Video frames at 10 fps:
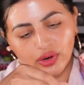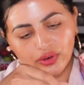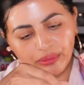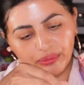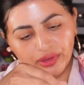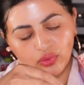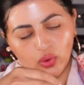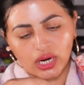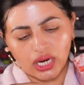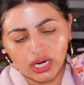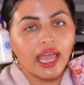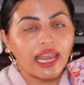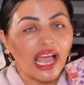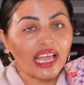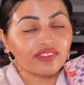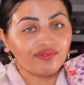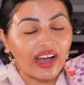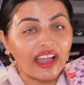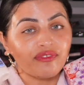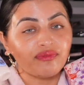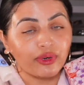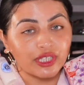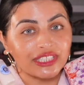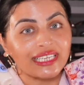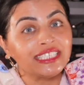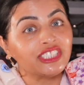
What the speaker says: cream before. And it has 5%